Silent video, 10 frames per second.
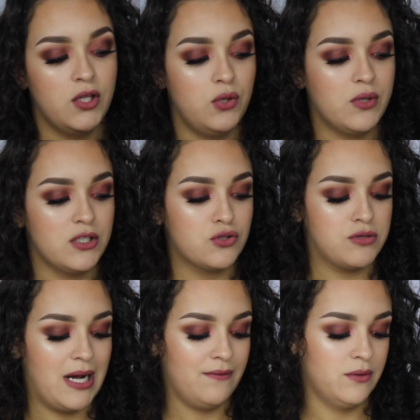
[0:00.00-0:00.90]
You can
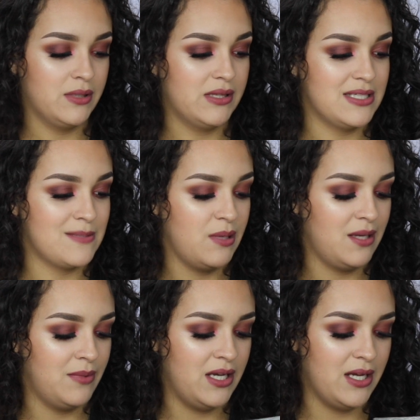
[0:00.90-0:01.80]
travel with this
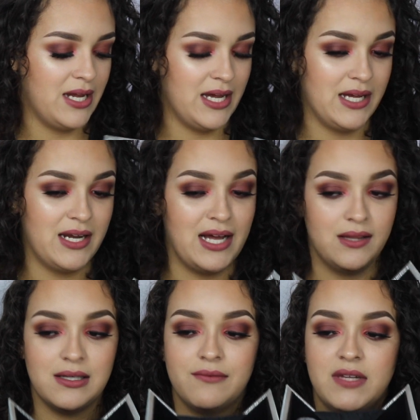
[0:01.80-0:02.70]
baby, and I
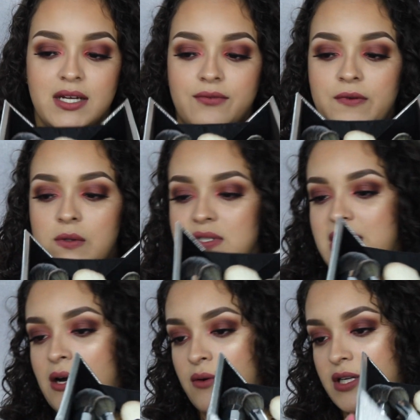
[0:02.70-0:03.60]
love that it folds
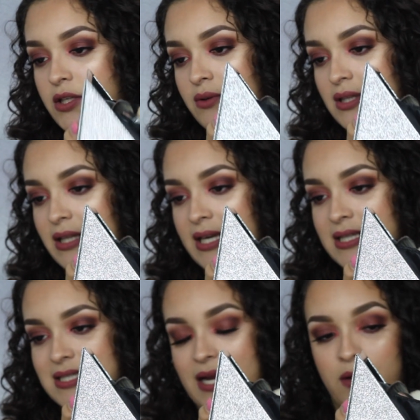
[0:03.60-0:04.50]
out and you can lay
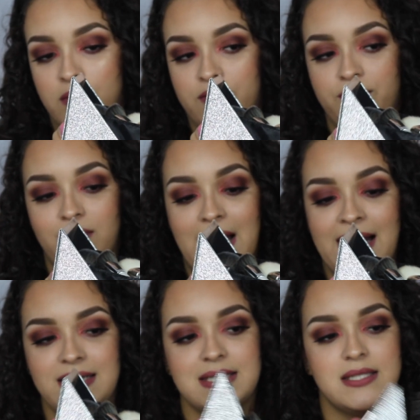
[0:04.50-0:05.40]
it down
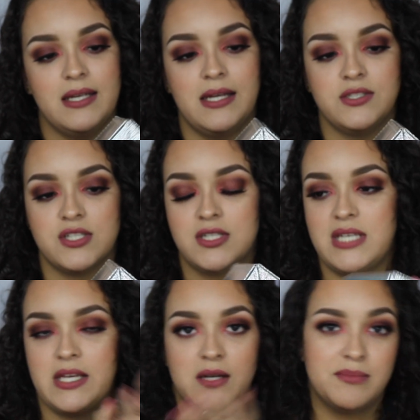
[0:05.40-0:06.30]
flat and just
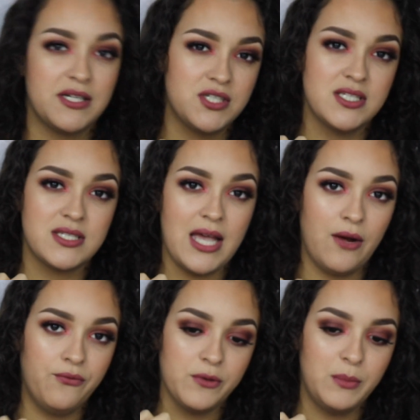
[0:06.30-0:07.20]
take your brushes
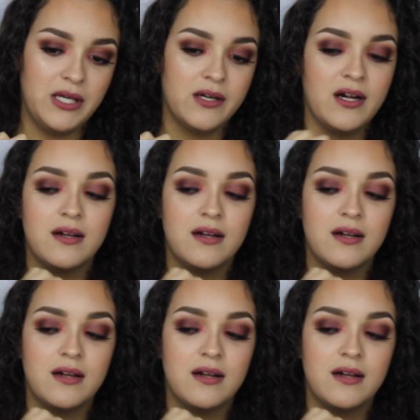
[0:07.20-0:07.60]
out from here.